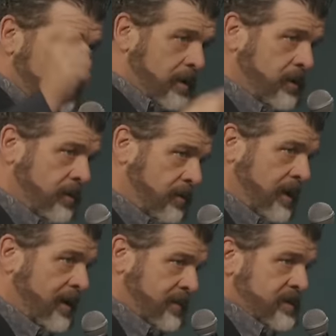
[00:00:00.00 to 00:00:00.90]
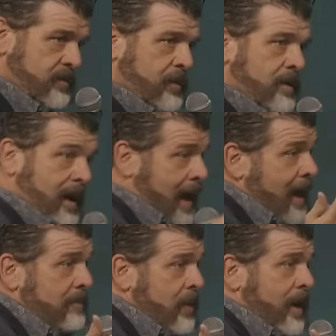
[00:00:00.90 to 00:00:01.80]
And you, you got this word. I
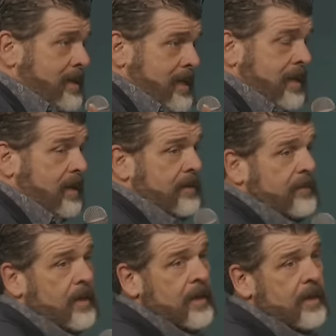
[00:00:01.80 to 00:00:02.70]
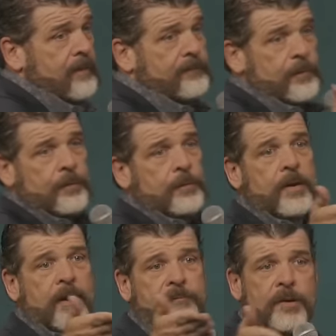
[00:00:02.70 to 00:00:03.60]
have no idea. If, if you
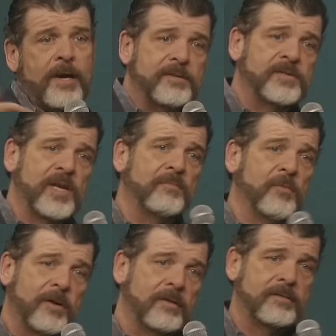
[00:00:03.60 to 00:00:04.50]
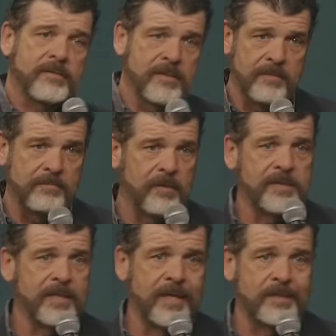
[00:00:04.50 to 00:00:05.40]
if you got the same word to the
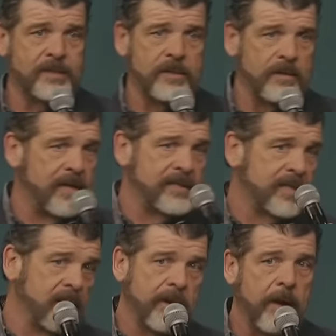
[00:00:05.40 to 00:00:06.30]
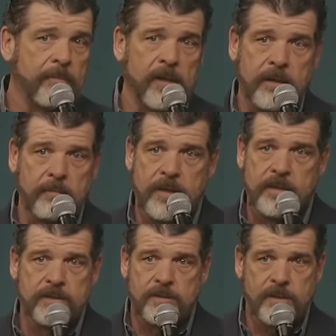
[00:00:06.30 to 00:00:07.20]
person next to you, that's an anomaly
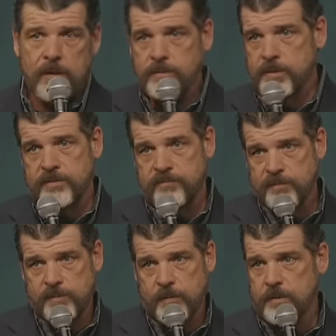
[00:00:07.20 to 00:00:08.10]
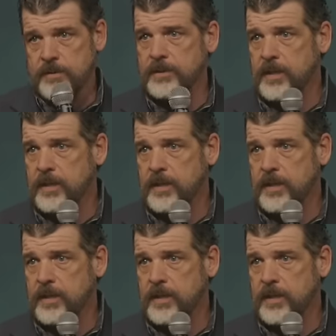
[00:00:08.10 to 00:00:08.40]
because there's hundreds of those words.